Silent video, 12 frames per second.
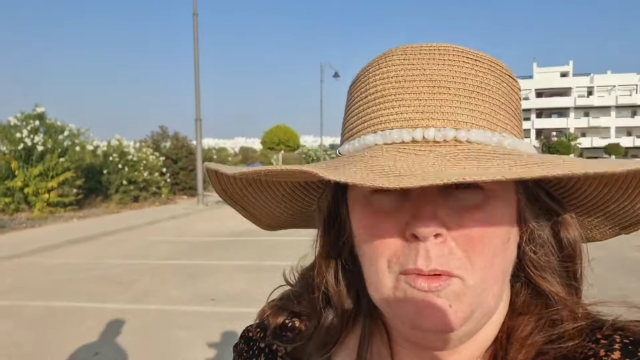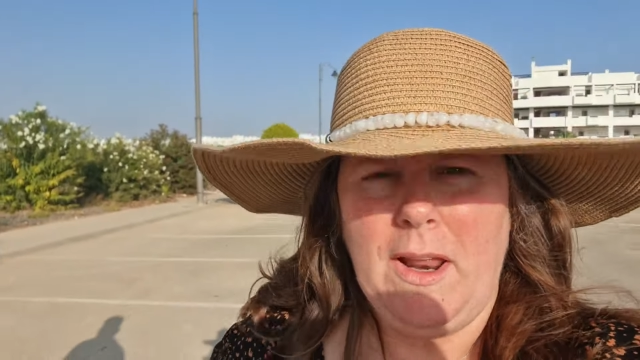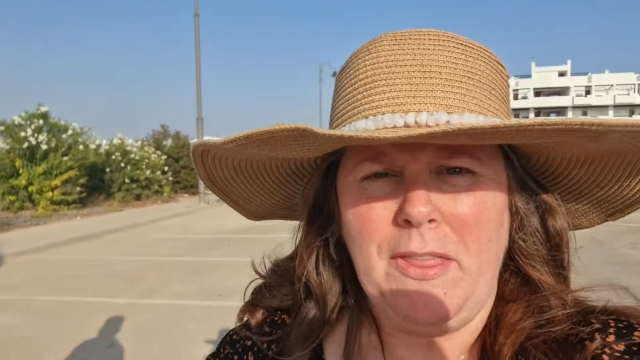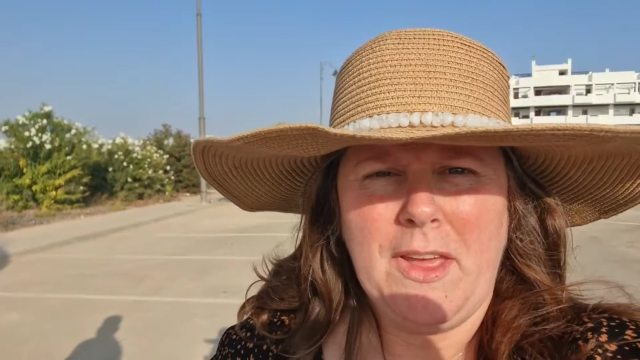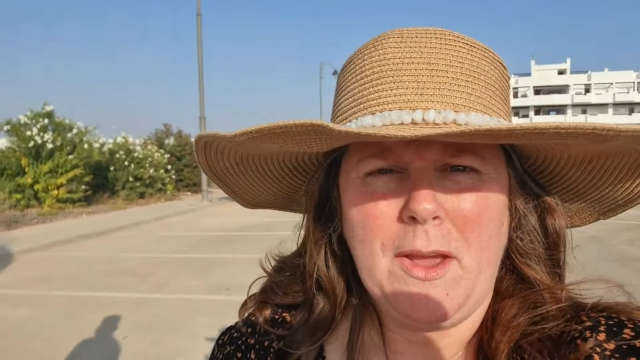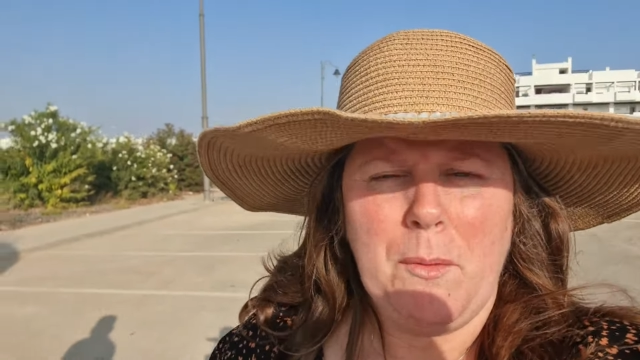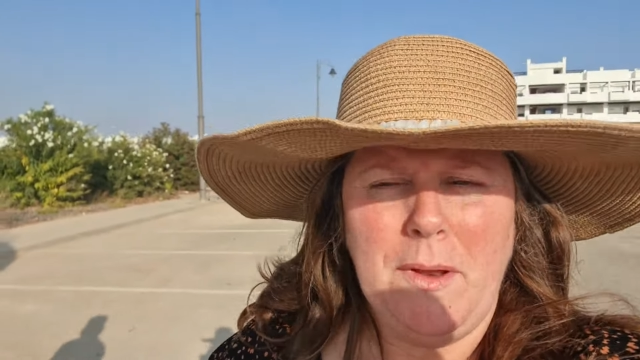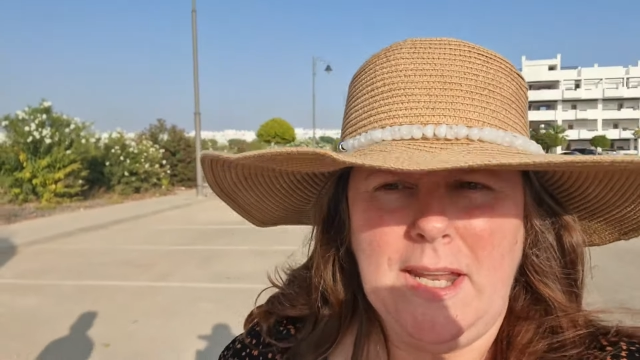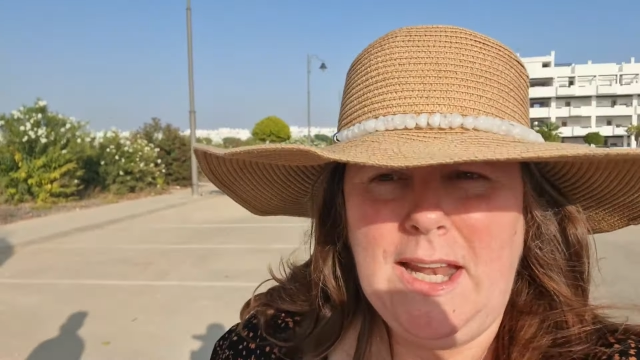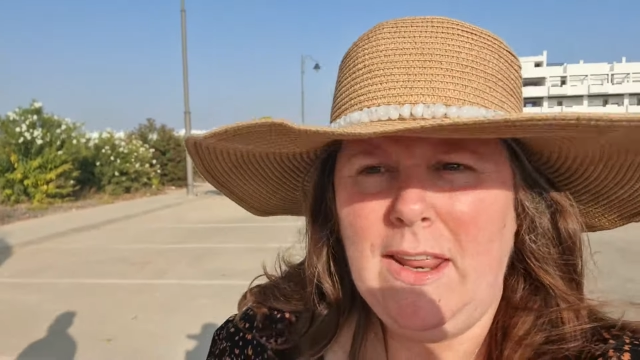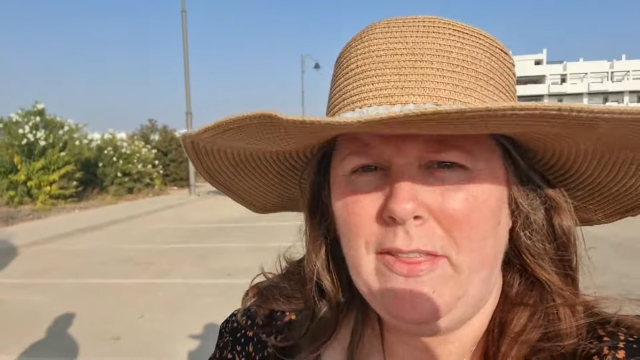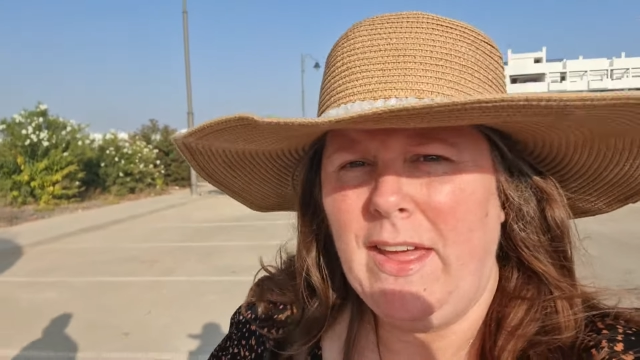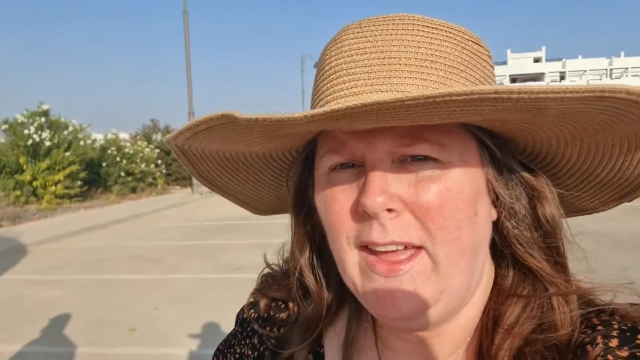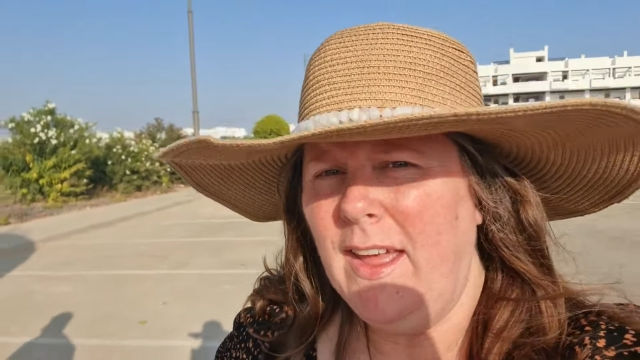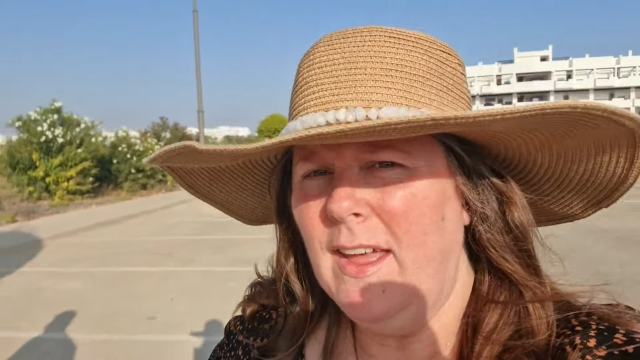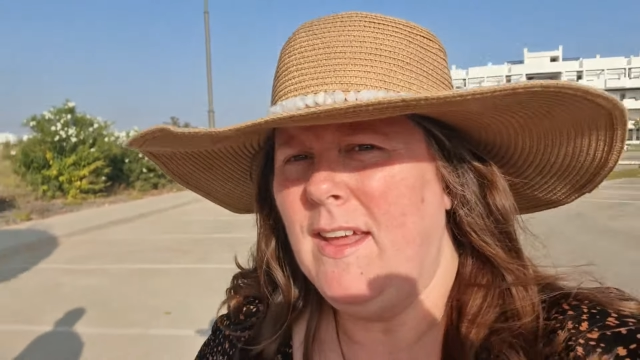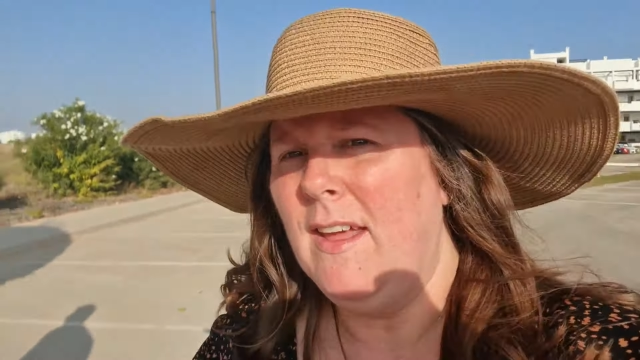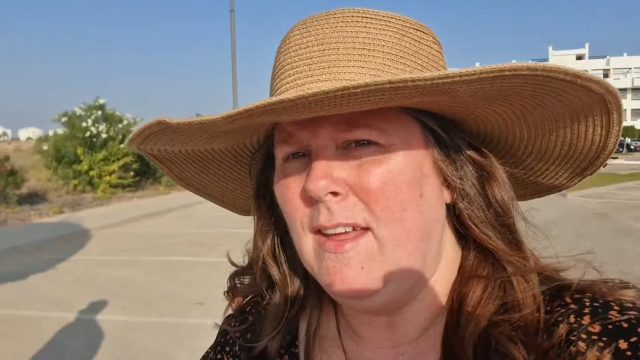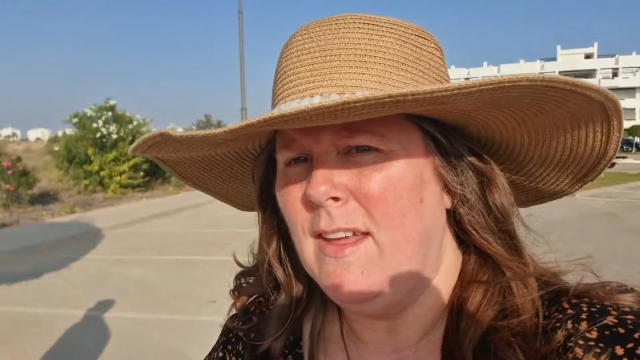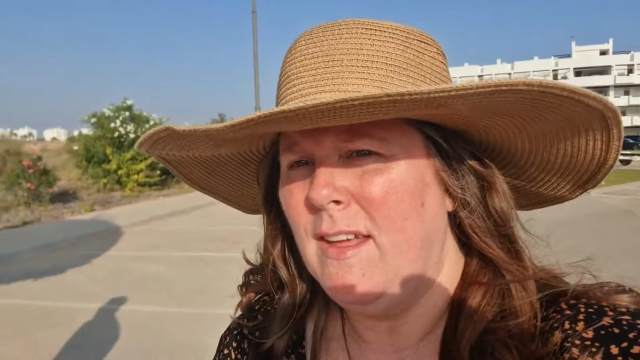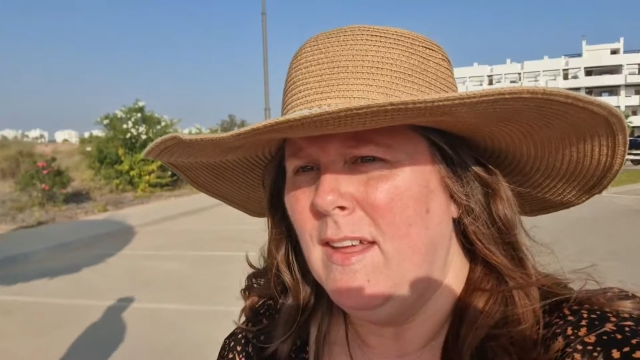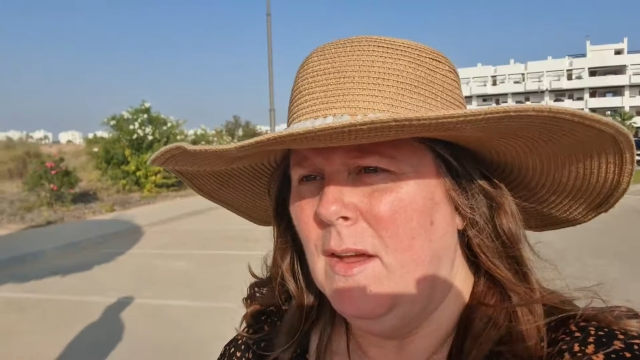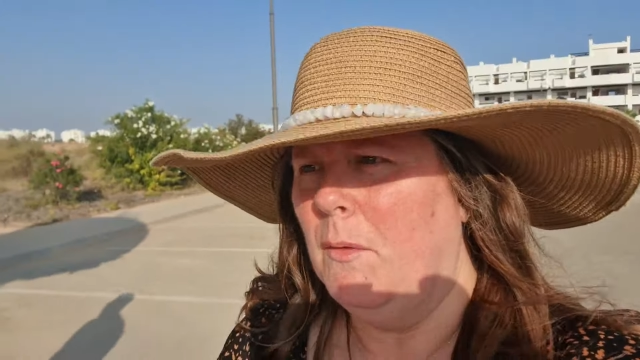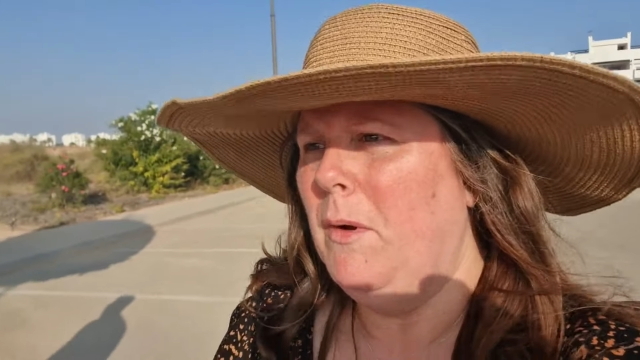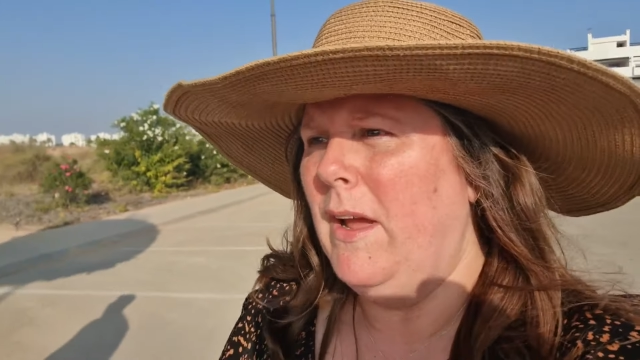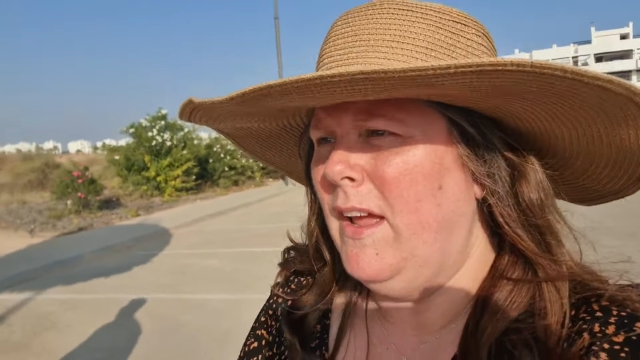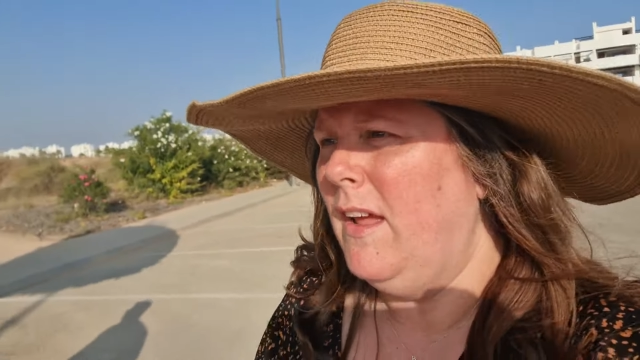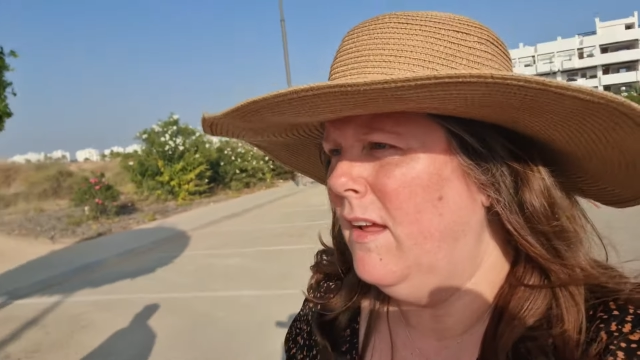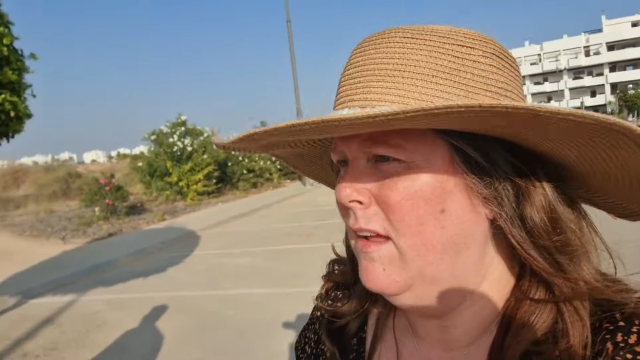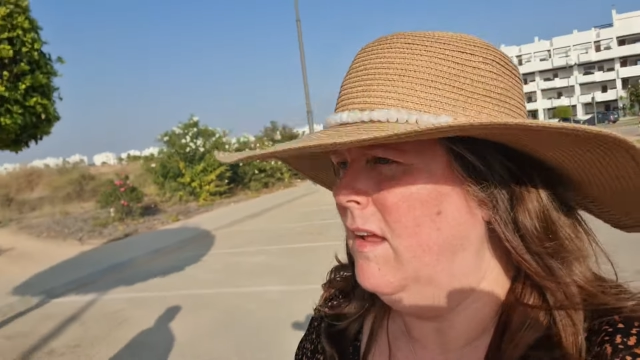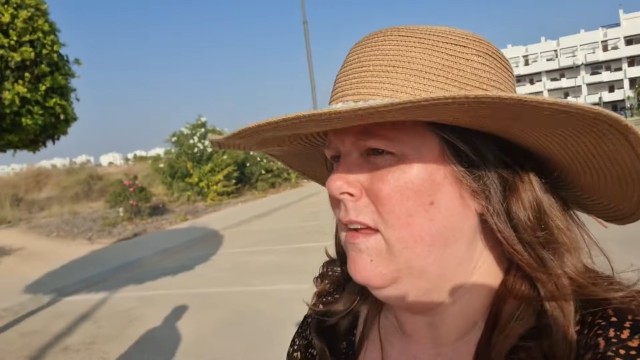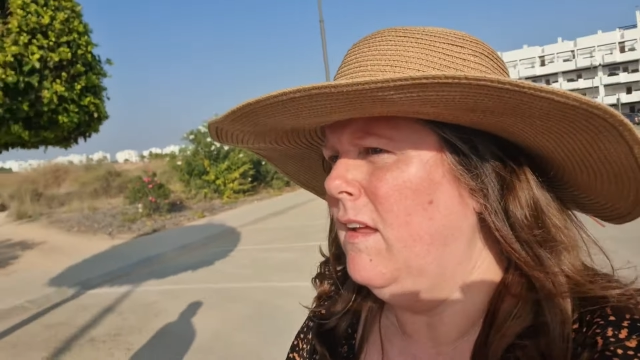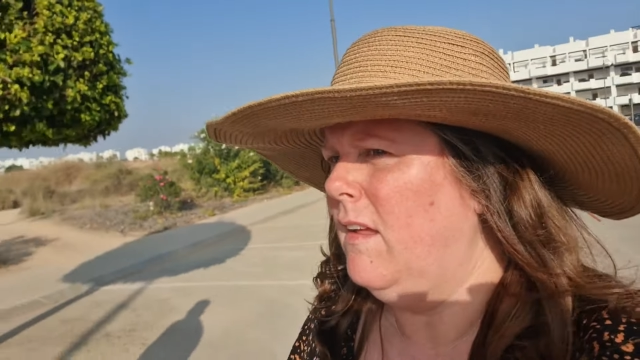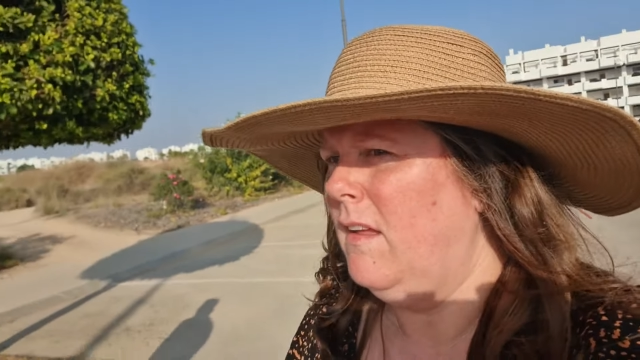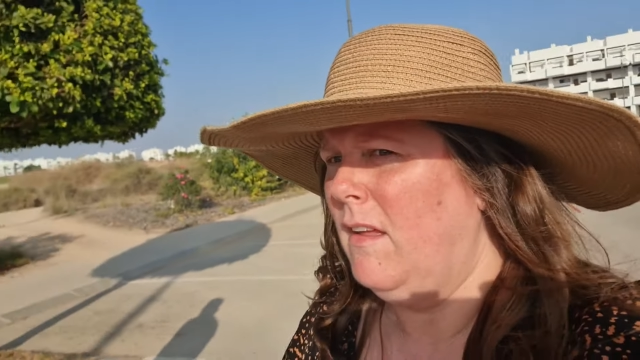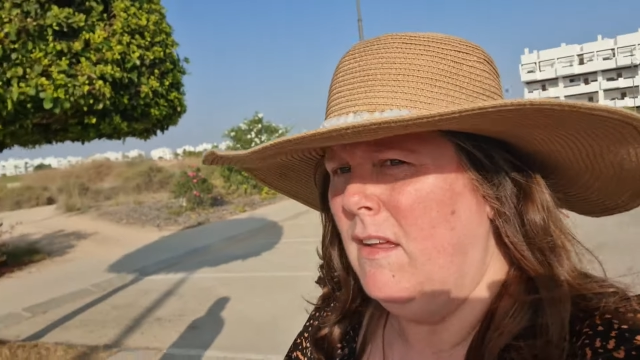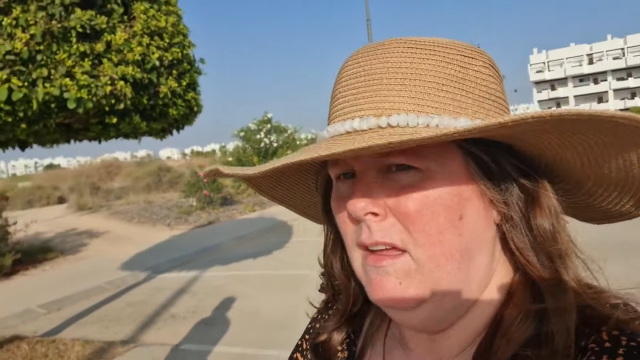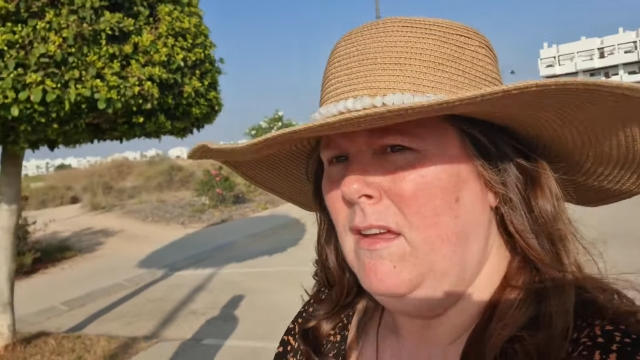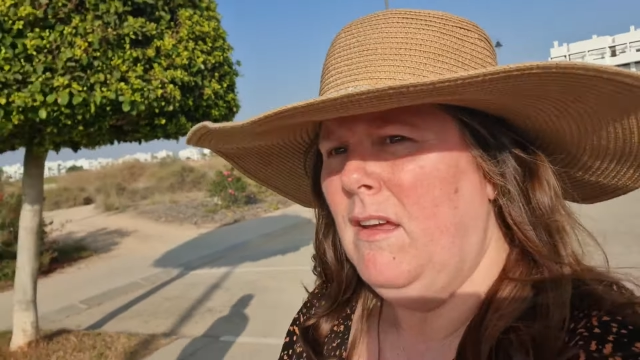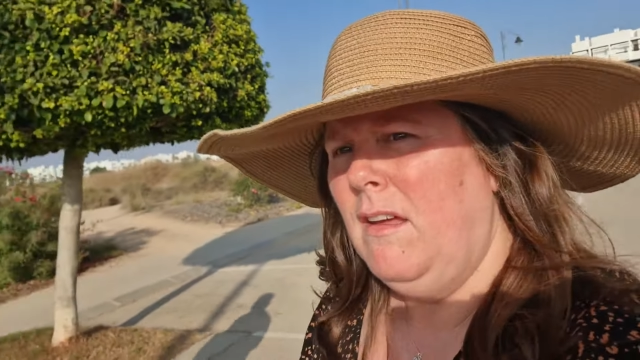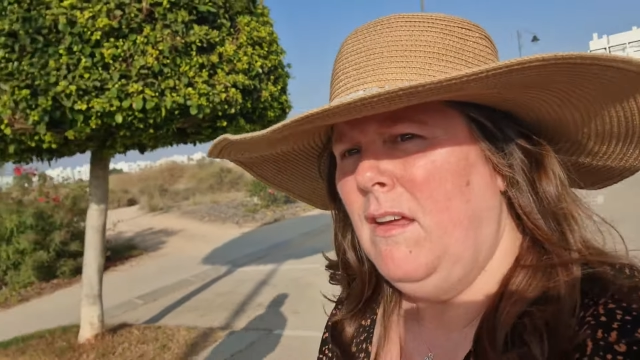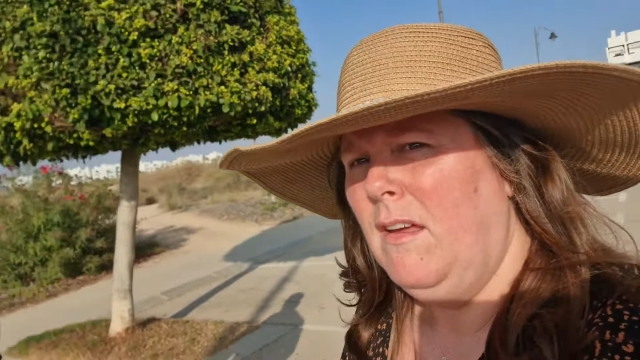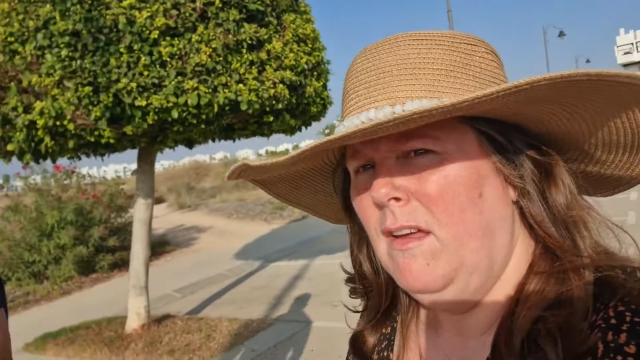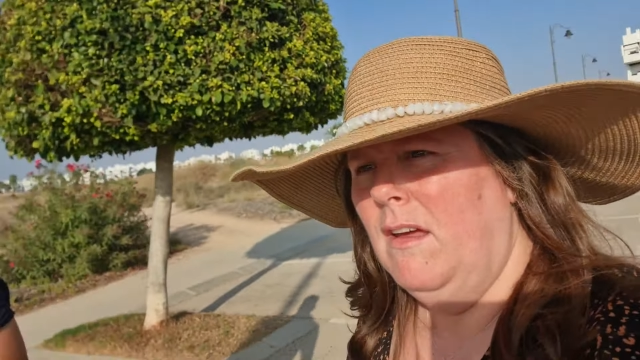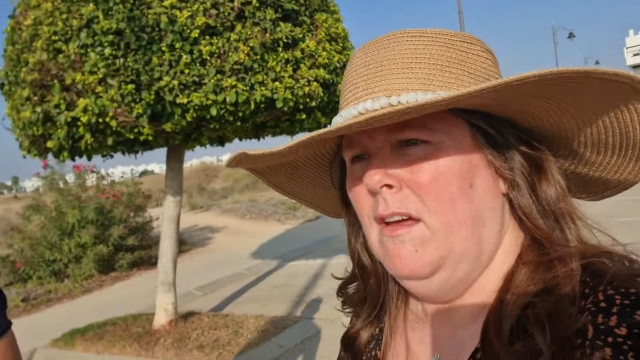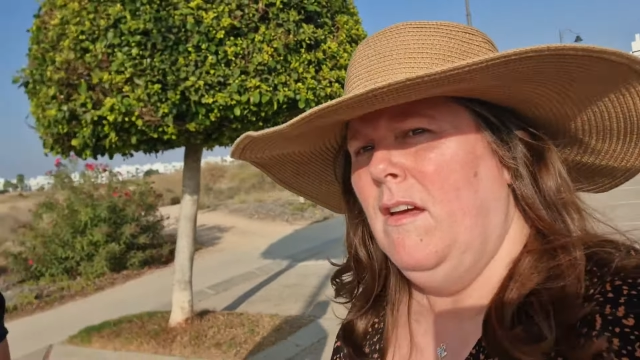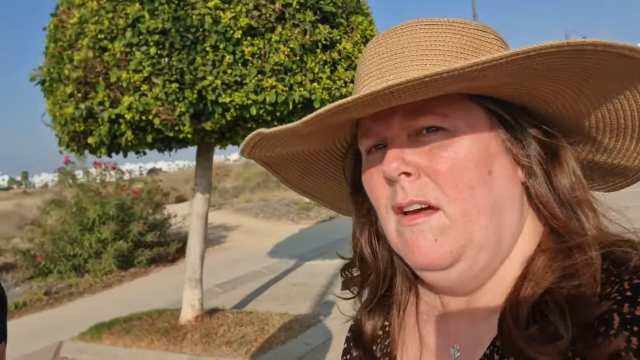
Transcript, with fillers: Well, I think we're nearly there. Where? We're back there this side.